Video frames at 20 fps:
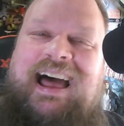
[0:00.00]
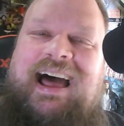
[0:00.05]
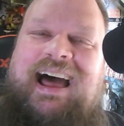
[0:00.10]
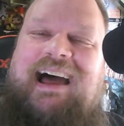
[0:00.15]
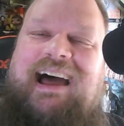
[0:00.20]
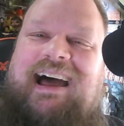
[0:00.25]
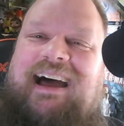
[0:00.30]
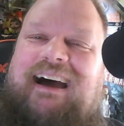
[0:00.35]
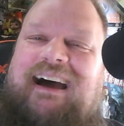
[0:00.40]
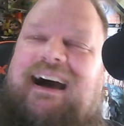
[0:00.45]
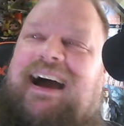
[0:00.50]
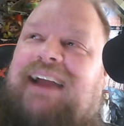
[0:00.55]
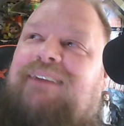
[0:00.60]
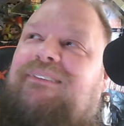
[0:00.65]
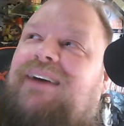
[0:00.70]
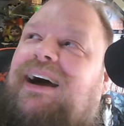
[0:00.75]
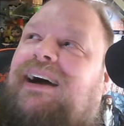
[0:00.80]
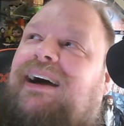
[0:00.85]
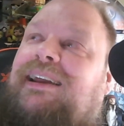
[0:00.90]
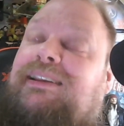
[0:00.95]

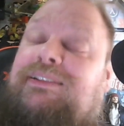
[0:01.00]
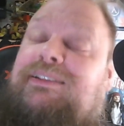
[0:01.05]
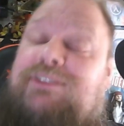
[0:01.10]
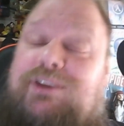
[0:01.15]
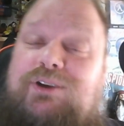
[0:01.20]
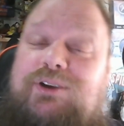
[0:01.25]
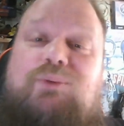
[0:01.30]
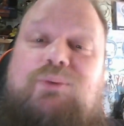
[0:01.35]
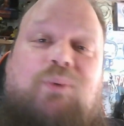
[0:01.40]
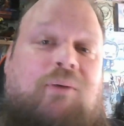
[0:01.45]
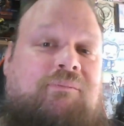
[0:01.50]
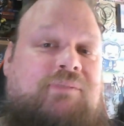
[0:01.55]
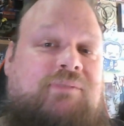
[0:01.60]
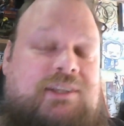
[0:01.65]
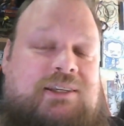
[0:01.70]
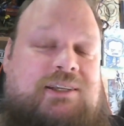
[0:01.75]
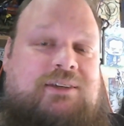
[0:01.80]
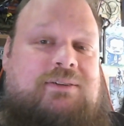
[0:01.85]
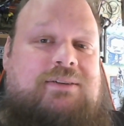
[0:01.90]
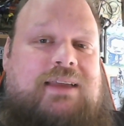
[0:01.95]
I do want
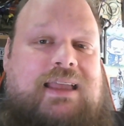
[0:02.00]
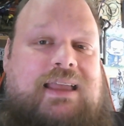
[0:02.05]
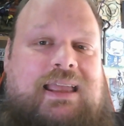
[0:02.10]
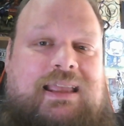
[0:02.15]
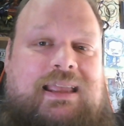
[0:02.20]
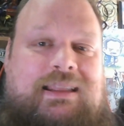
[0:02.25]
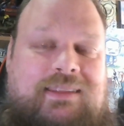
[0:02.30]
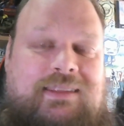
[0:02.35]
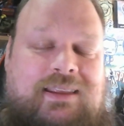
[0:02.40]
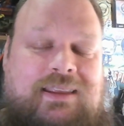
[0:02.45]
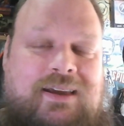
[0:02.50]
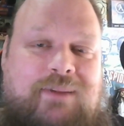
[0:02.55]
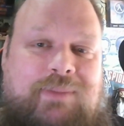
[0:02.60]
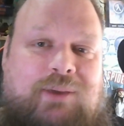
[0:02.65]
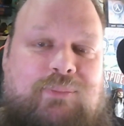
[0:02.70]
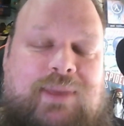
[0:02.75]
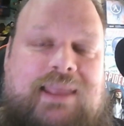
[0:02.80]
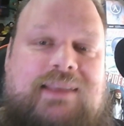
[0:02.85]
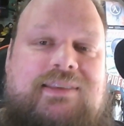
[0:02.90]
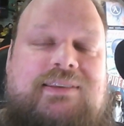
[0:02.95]
to, in the
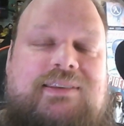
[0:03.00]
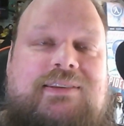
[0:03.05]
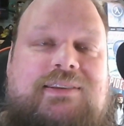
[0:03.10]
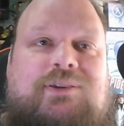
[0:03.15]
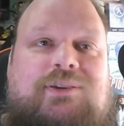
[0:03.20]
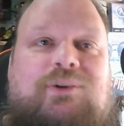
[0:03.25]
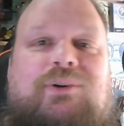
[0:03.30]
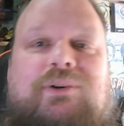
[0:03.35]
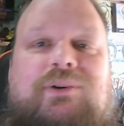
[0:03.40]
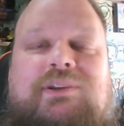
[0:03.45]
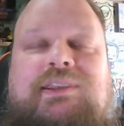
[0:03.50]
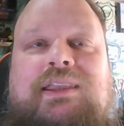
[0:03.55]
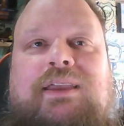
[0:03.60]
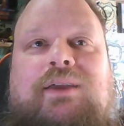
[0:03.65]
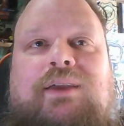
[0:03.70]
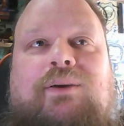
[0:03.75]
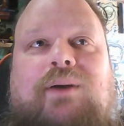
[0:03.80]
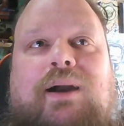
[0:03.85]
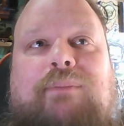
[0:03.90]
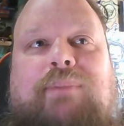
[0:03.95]
coming weeks, talk to
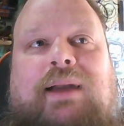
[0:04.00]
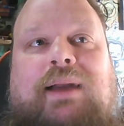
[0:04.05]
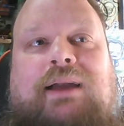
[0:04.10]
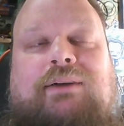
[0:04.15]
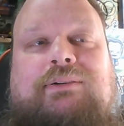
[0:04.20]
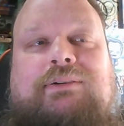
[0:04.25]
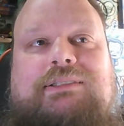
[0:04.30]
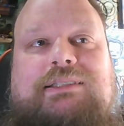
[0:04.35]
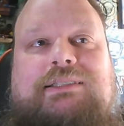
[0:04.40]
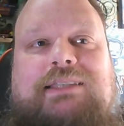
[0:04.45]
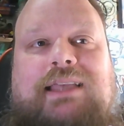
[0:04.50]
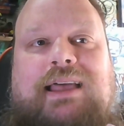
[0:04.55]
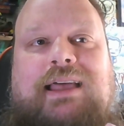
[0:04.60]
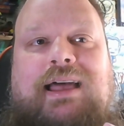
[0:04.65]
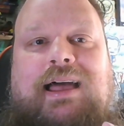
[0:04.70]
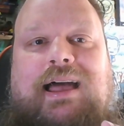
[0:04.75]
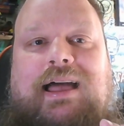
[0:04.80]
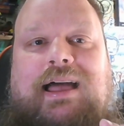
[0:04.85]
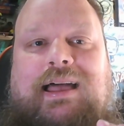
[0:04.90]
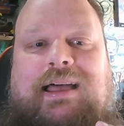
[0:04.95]
you about
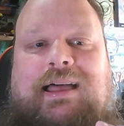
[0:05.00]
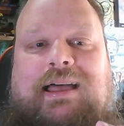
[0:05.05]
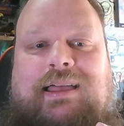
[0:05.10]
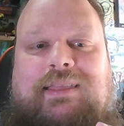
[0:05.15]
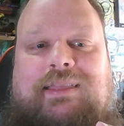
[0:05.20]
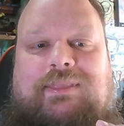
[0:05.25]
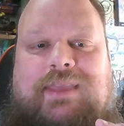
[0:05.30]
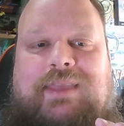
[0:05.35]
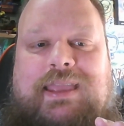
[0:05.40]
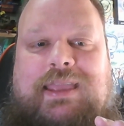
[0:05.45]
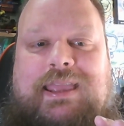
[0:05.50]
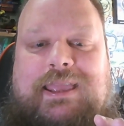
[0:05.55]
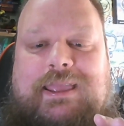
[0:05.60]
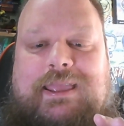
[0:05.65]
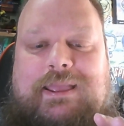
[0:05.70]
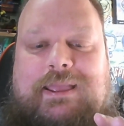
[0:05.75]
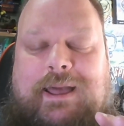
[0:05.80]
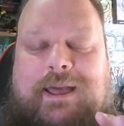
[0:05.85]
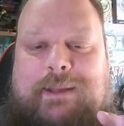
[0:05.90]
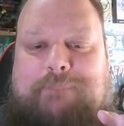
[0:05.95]

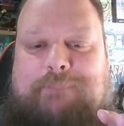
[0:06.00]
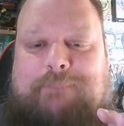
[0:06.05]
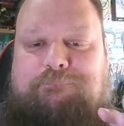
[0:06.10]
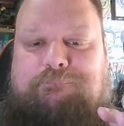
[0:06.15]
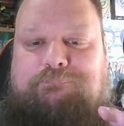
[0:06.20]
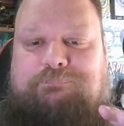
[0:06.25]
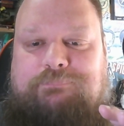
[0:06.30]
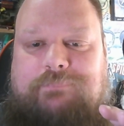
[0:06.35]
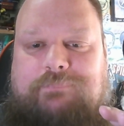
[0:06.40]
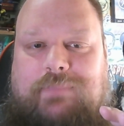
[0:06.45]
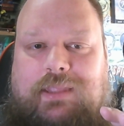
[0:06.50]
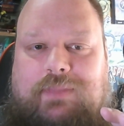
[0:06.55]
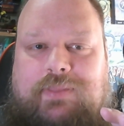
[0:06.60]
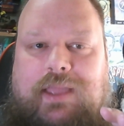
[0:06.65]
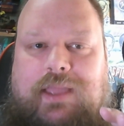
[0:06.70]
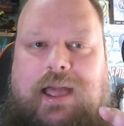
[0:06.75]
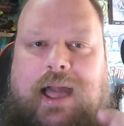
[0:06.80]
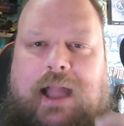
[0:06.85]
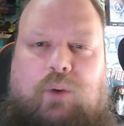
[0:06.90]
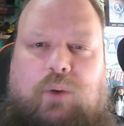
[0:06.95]
the
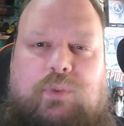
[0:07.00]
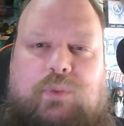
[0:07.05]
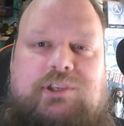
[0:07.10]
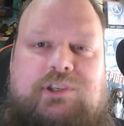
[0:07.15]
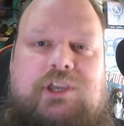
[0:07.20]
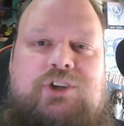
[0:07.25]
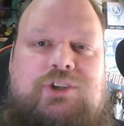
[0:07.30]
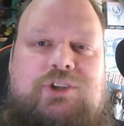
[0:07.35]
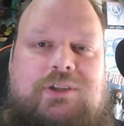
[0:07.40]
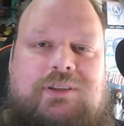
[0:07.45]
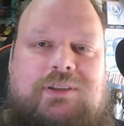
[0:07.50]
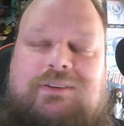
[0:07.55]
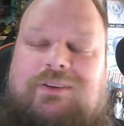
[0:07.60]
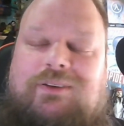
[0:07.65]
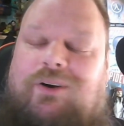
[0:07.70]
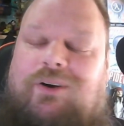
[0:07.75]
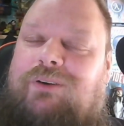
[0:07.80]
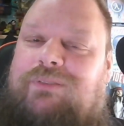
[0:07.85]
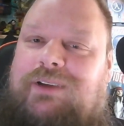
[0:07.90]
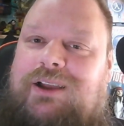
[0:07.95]
acquisition
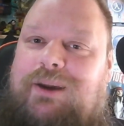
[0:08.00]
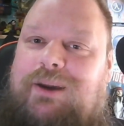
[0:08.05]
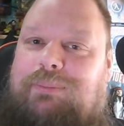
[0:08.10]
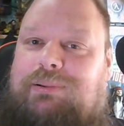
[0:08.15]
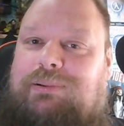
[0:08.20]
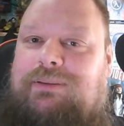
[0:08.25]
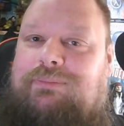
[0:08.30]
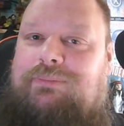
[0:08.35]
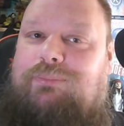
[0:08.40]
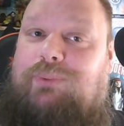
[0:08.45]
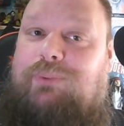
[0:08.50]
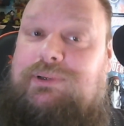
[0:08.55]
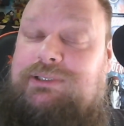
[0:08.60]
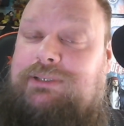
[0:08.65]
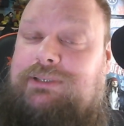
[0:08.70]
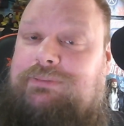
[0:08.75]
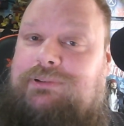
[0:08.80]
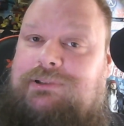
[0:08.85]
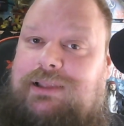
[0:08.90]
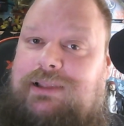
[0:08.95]
of a couple of
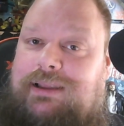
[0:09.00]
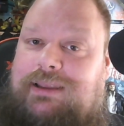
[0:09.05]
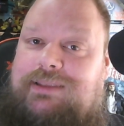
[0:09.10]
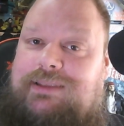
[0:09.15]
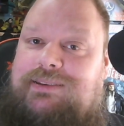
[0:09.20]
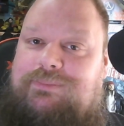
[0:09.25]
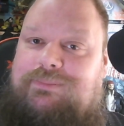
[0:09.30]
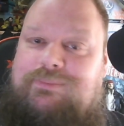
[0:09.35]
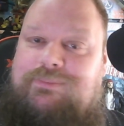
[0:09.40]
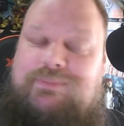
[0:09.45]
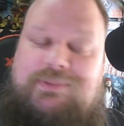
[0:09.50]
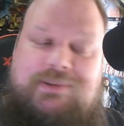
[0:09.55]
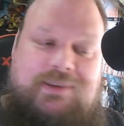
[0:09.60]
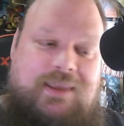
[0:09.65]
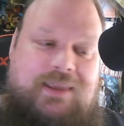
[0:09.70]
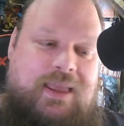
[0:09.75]
wonderful items,